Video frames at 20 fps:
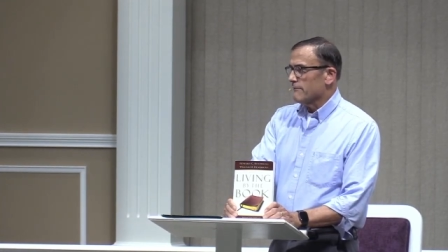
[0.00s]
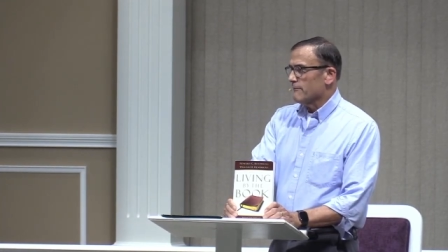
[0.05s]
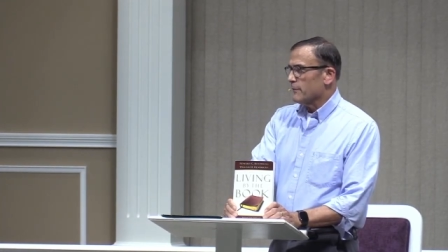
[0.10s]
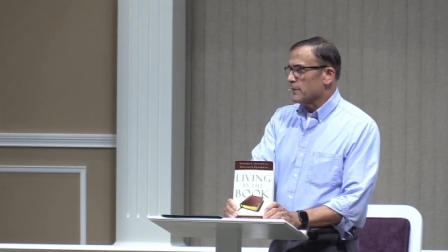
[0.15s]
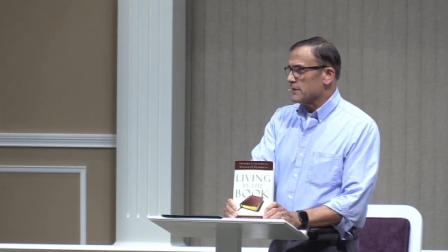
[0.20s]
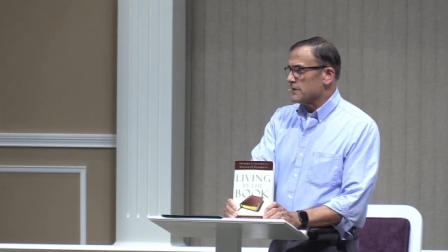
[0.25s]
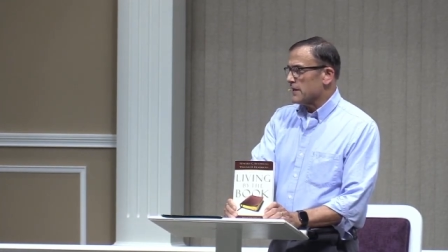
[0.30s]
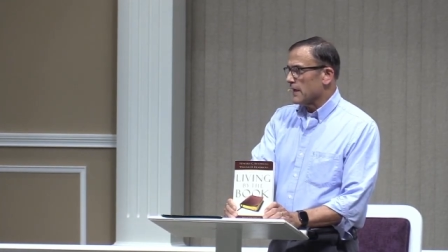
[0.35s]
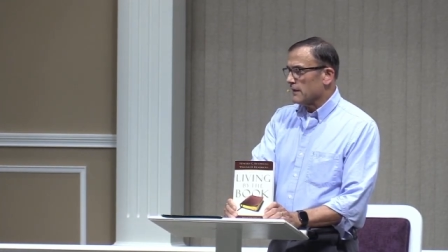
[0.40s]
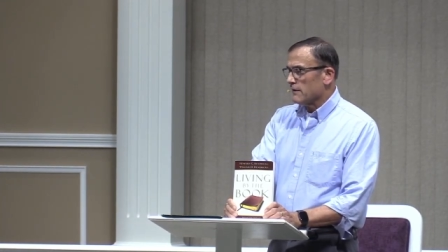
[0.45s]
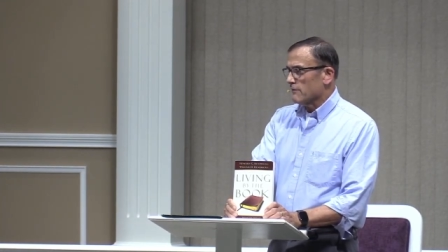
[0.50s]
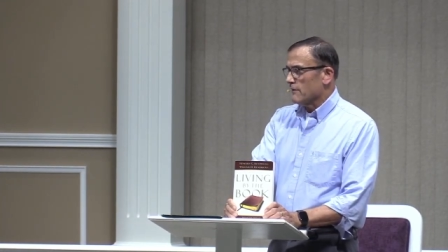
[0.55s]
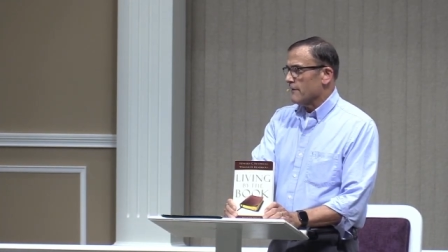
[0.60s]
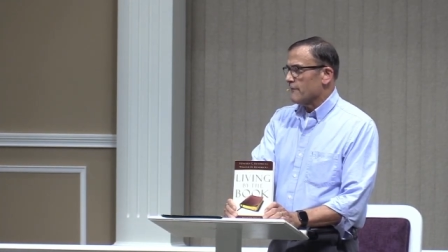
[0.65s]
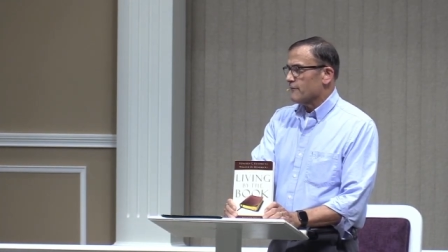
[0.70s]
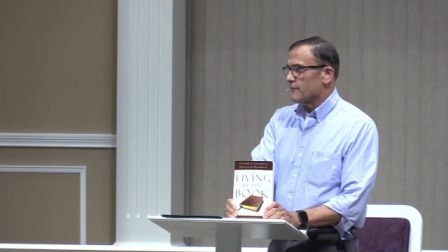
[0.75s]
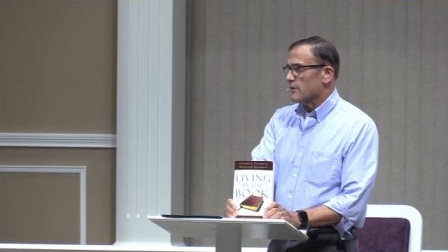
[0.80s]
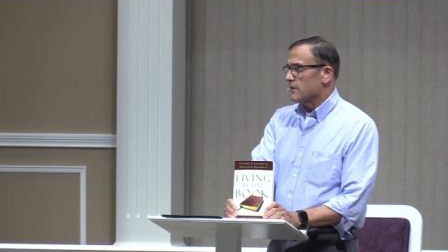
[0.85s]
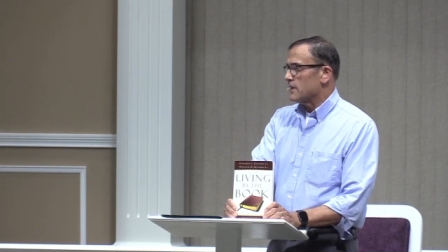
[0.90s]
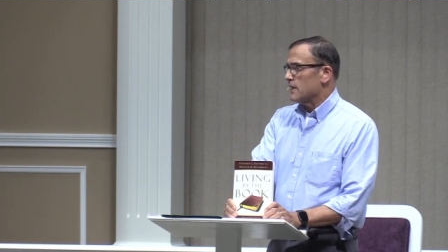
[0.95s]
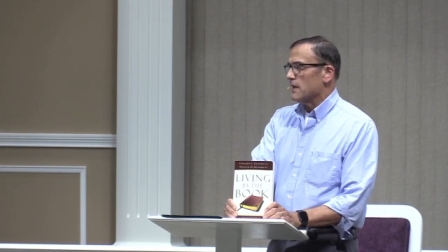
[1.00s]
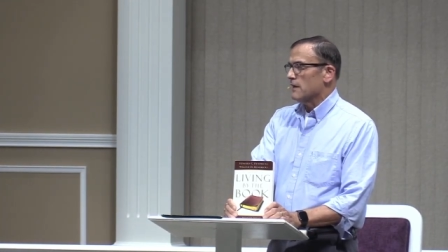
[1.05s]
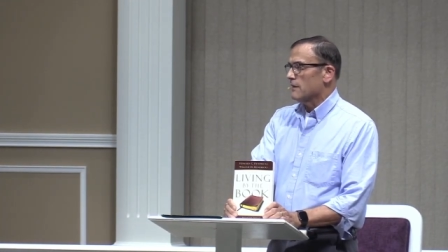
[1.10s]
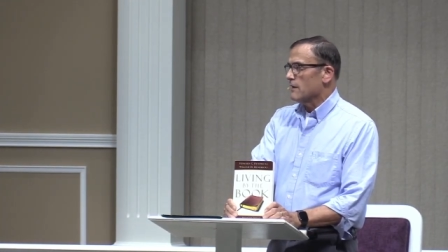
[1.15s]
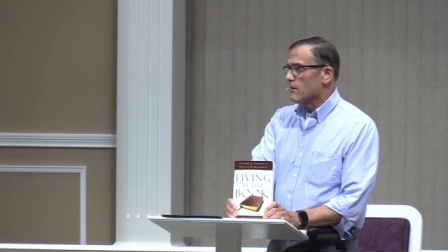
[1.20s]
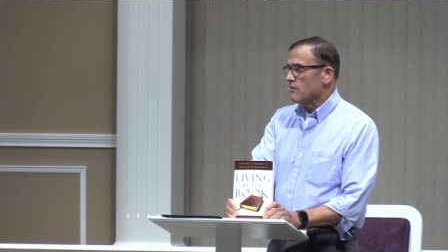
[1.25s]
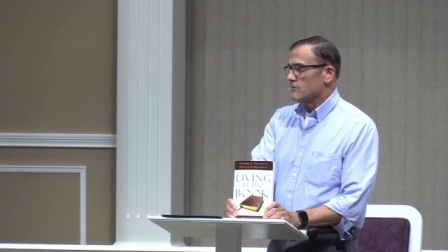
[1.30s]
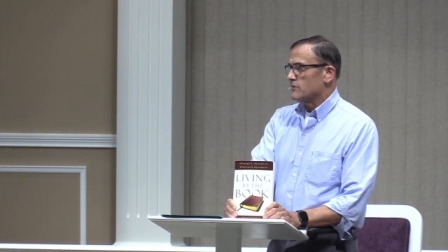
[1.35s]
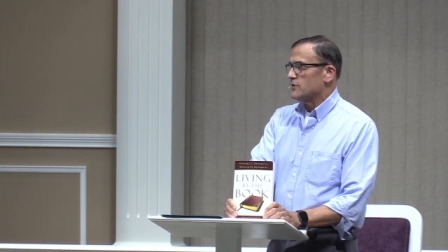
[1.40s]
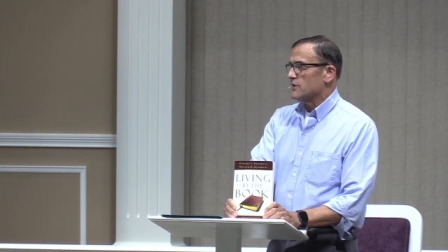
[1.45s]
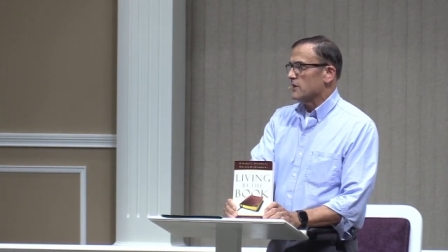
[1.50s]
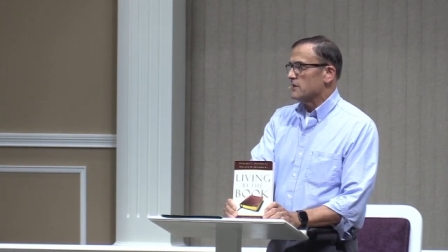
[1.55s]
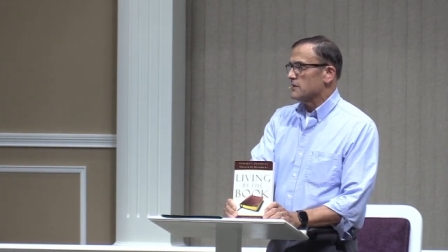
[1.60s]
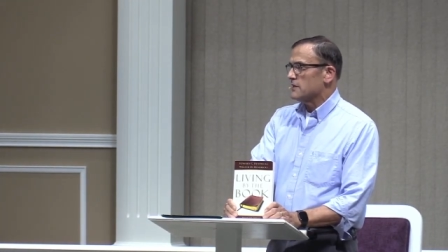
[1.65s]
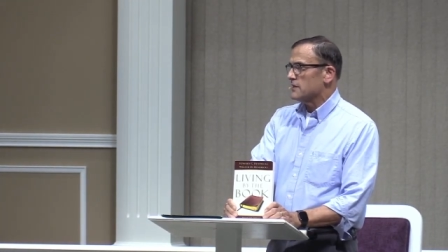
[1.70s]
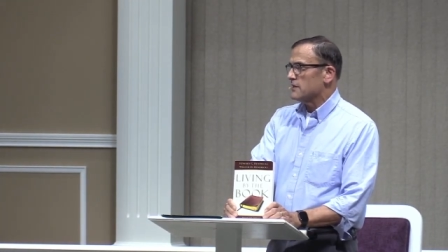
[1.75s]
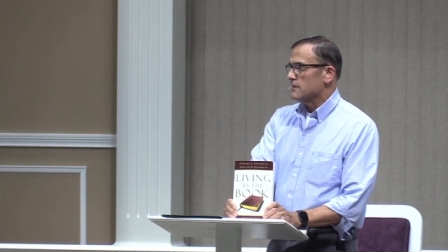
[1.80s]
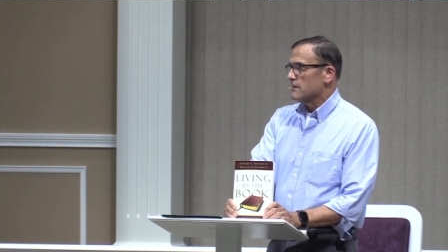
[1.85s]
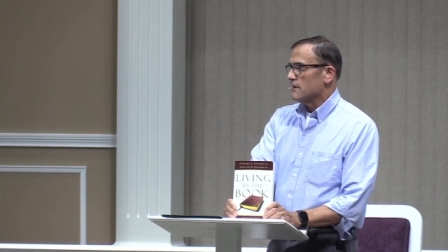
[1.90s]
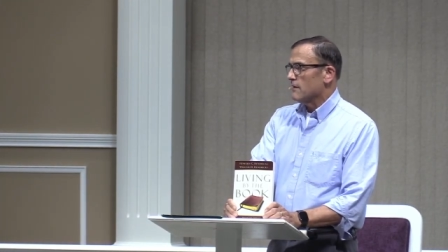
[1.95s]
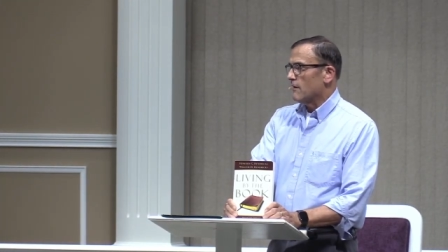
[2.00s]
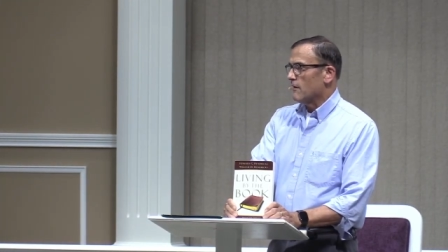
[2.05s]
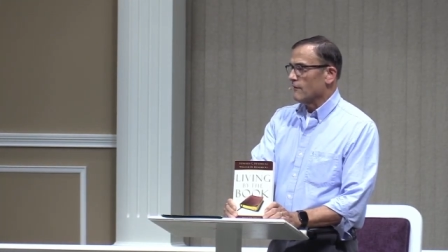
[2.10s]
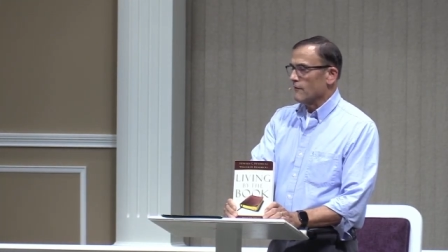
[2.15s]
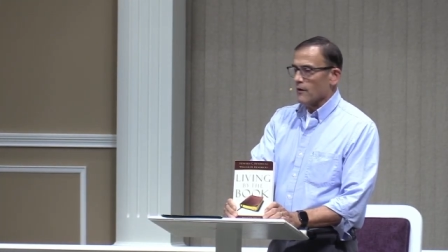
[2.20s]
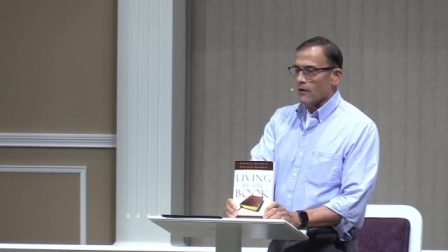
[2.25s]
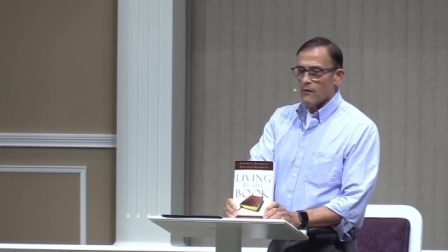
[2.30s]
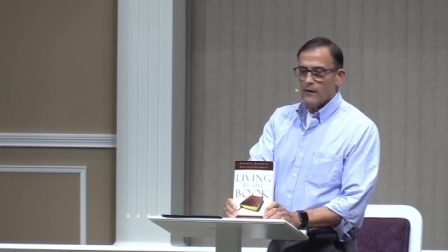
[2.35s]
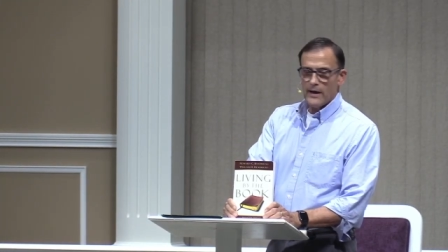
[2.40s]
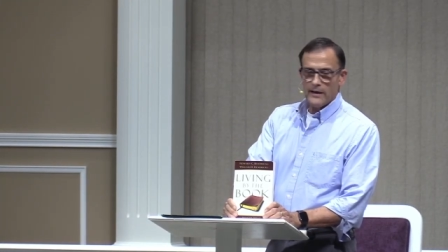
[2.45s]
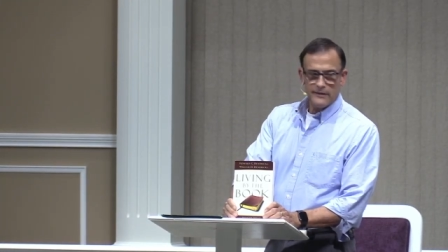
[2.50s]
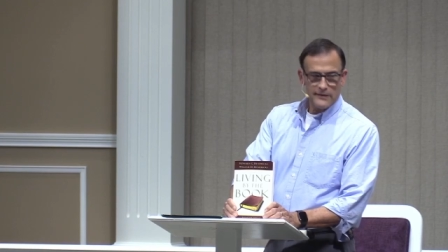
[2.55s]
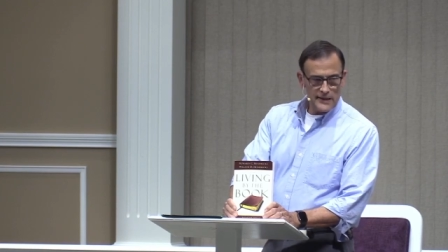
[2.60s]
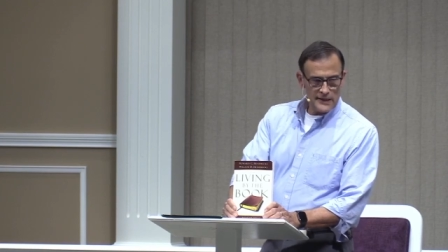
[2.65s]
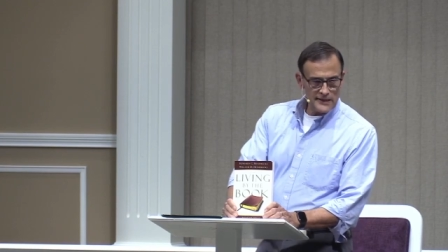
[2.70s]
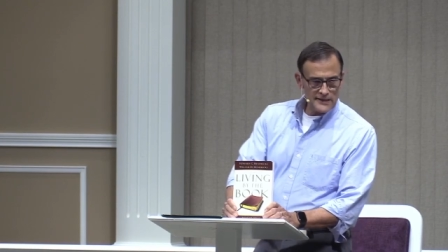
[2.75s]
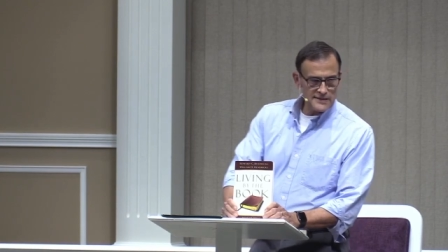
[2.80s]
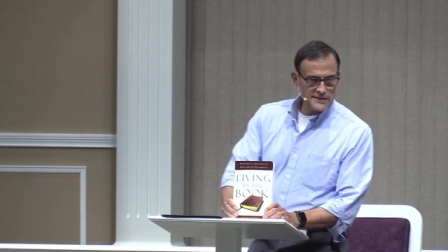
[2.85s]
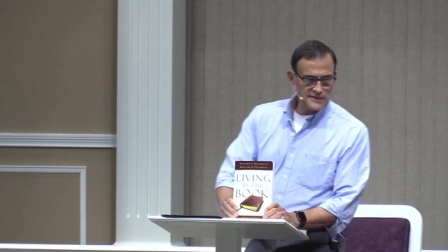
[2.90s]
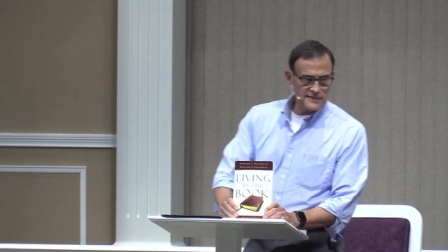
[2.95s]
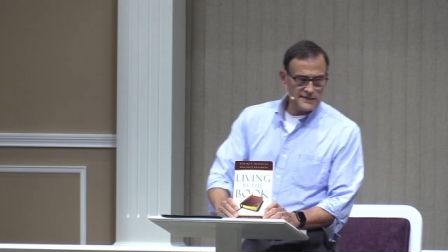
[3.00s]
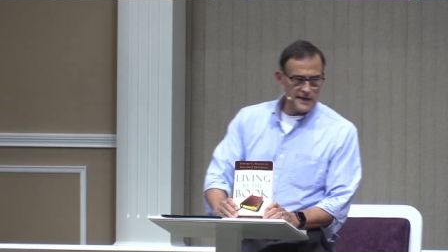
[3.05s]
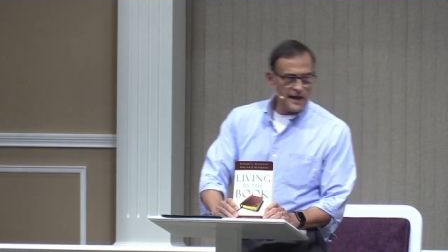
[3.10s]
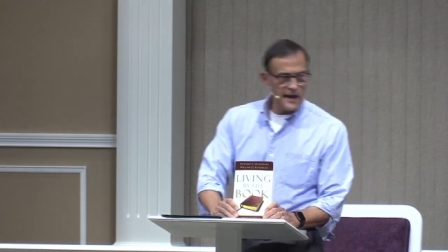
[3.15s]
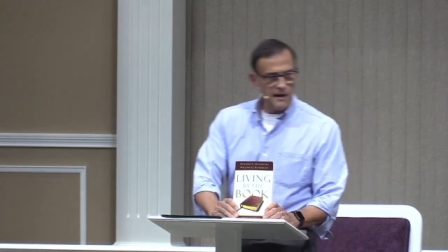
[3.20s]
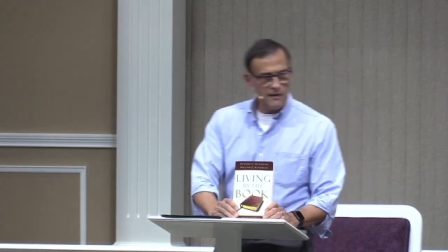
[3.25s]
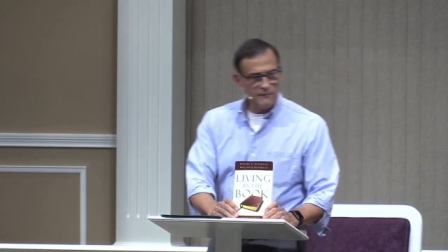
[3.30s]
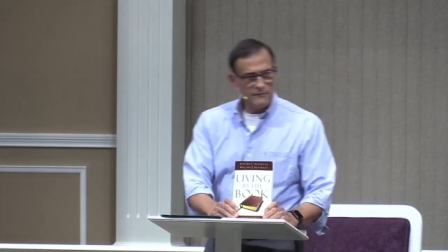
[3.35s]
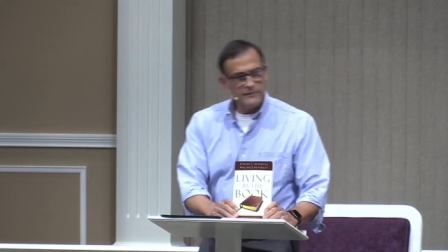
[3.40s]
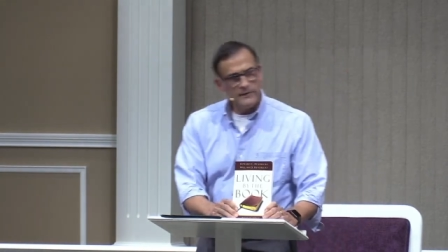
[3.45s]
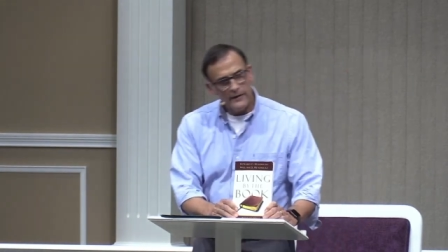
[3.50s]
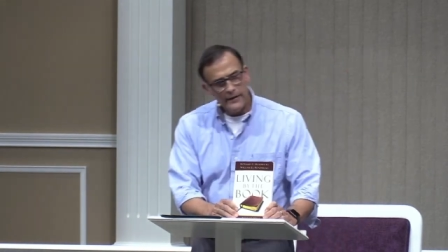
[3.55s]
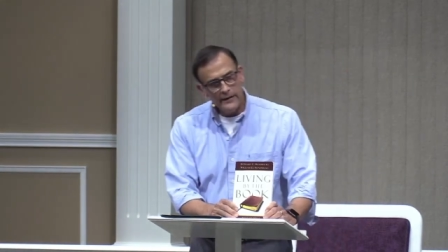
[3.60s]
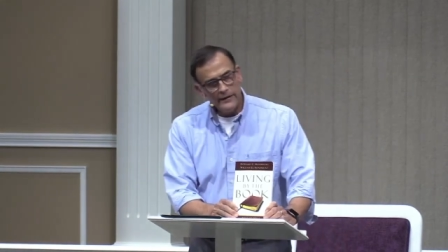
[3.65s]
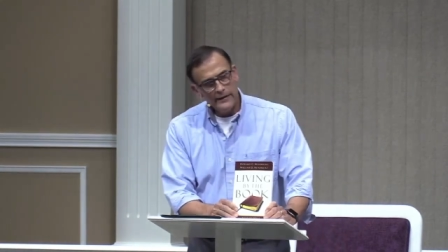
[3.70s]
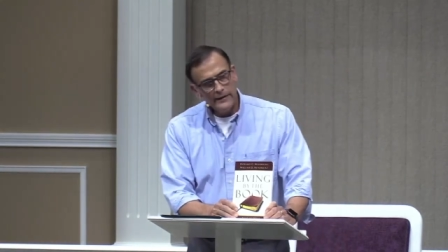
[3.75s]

particularly for theologians, although I think it's sound.